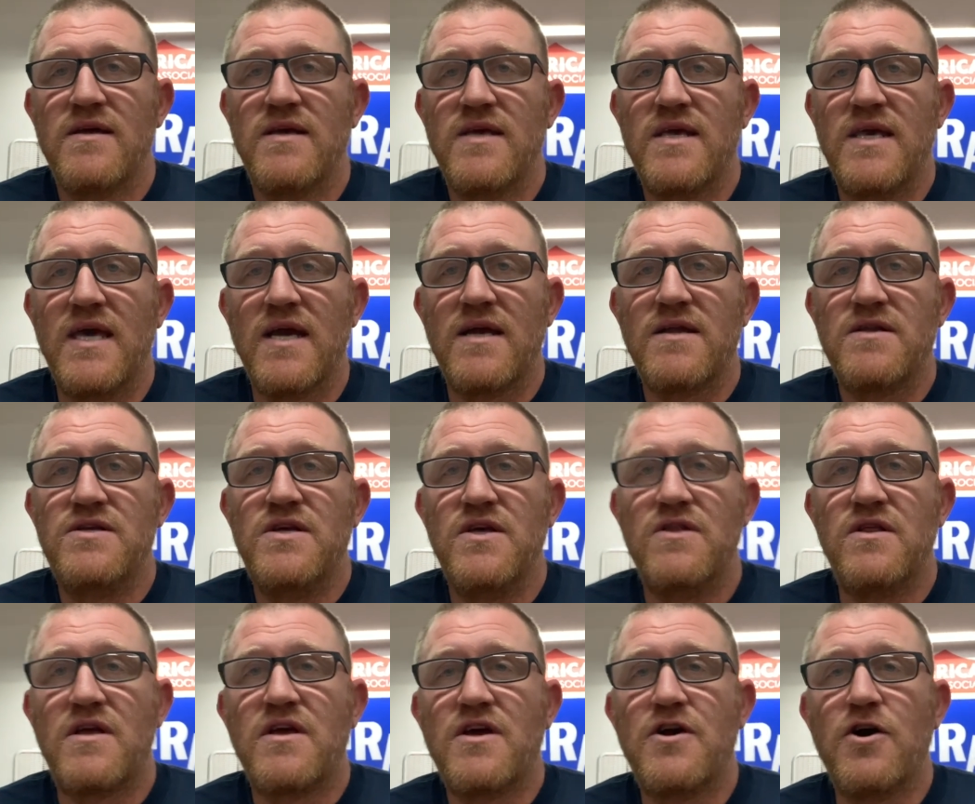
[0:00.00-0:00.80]
kicked
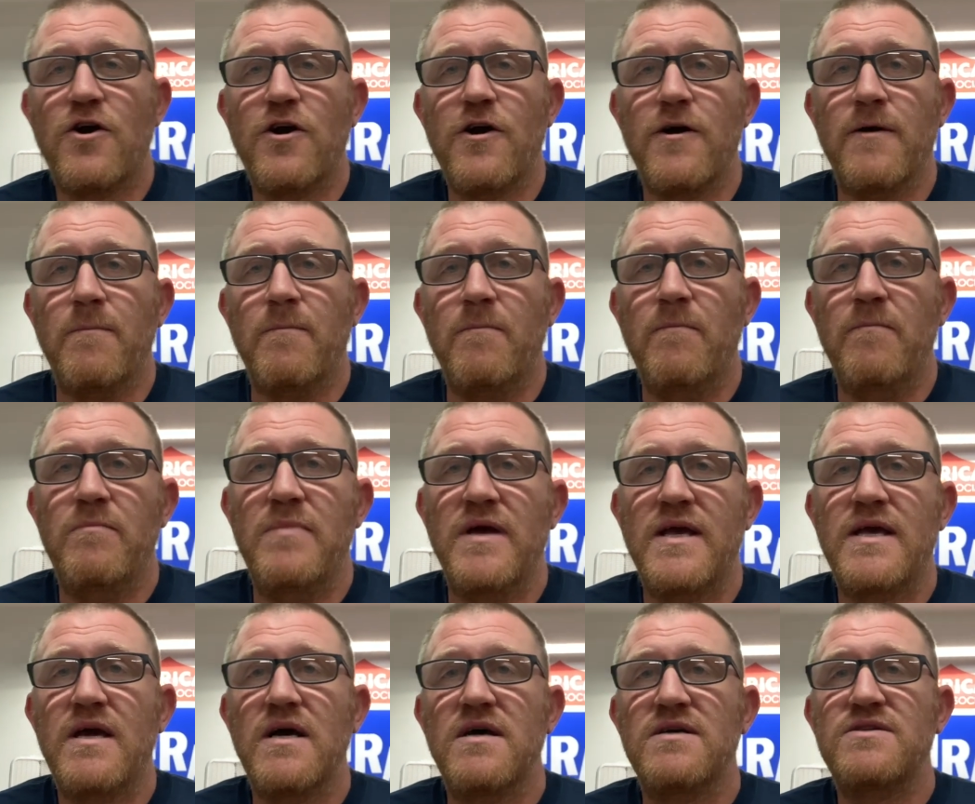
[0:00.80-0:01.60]
to the curb
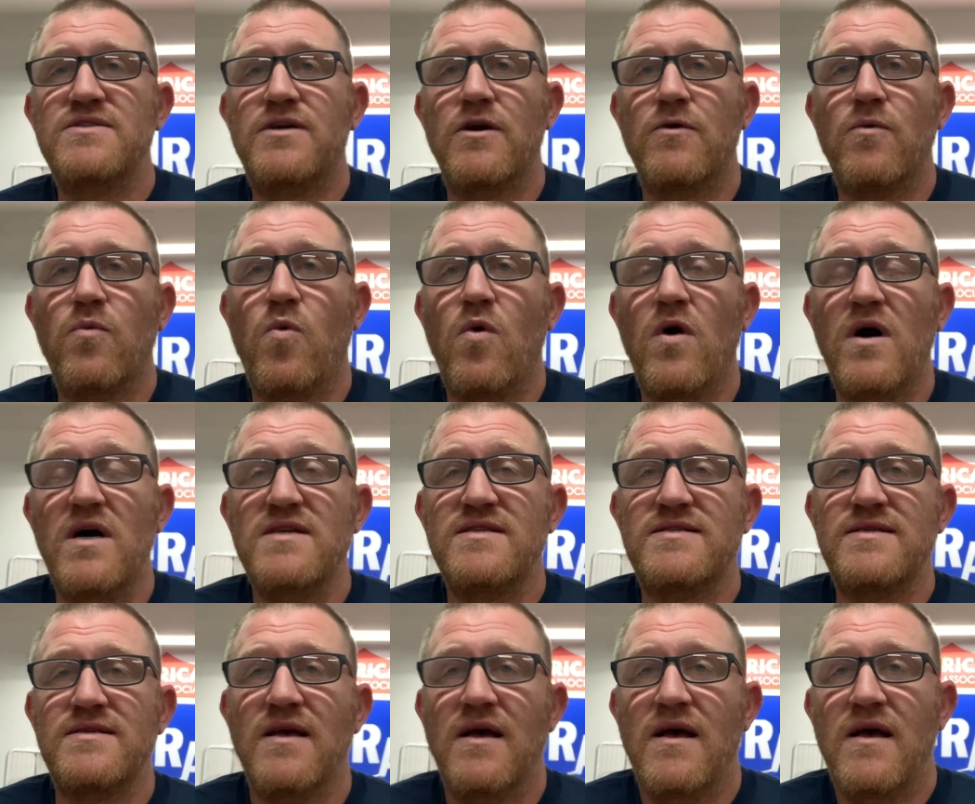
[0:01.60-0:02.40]
because there
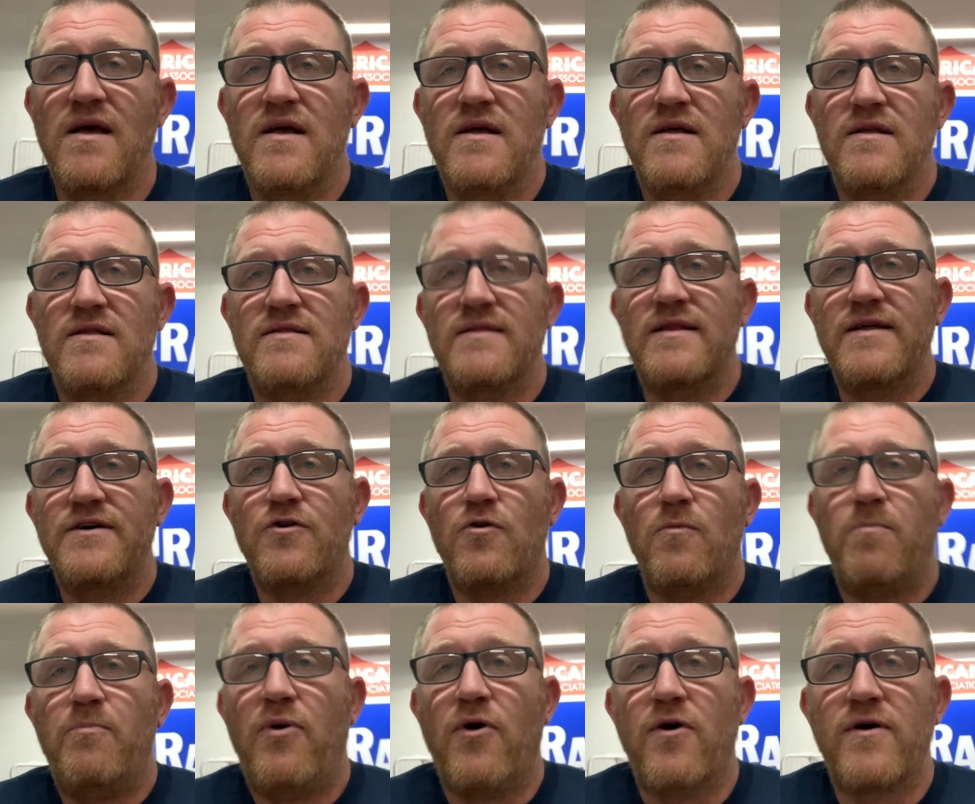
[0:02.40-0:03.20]
was
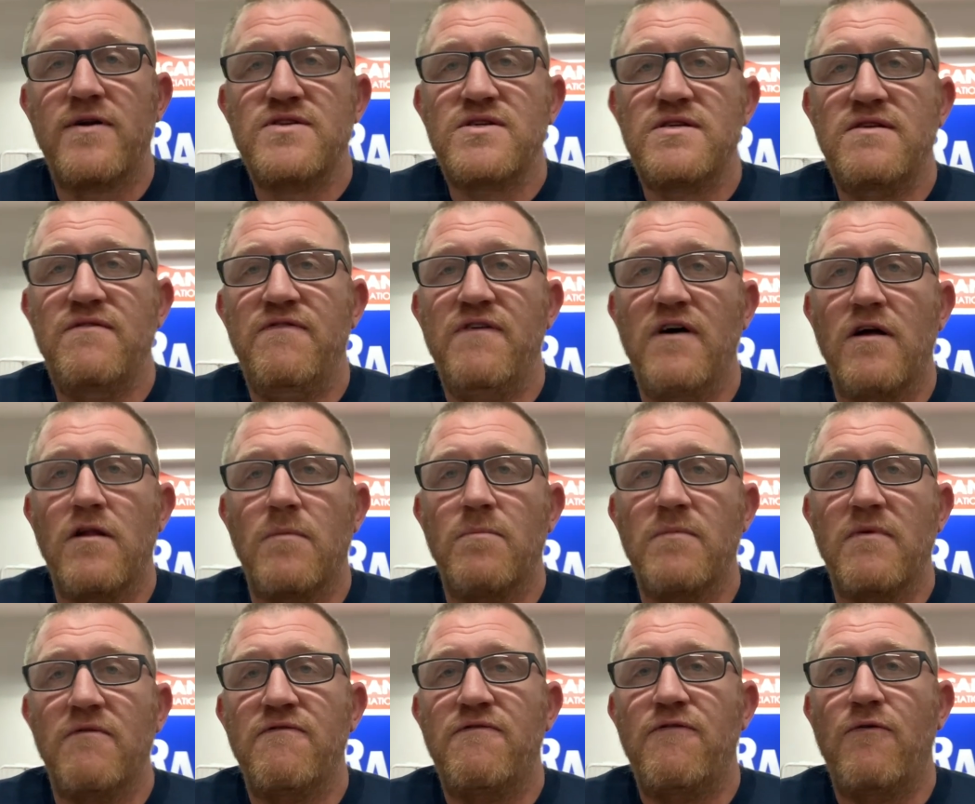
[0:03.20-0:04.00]
little parts
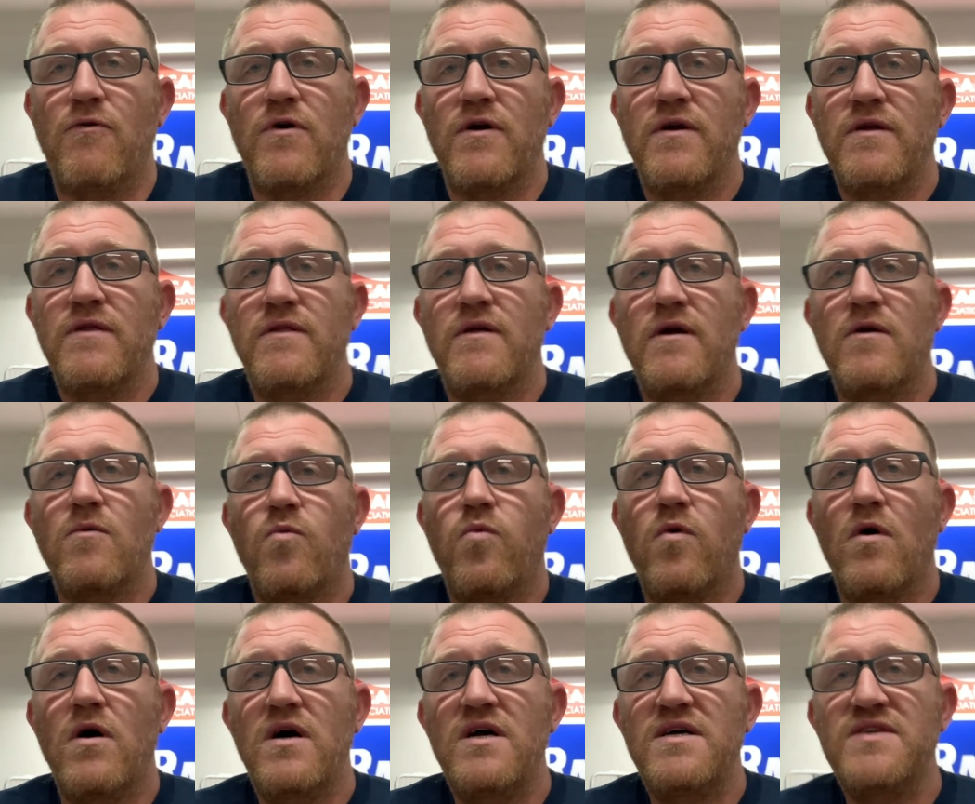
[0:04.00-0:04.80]
development for it. There
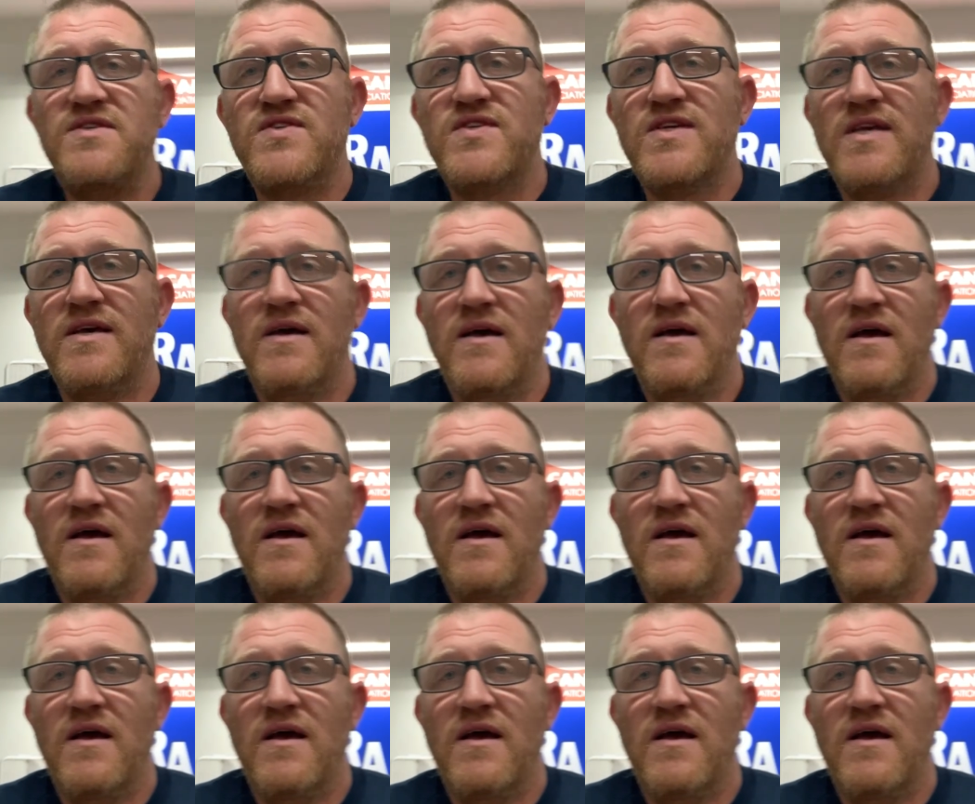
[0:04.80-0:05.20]
was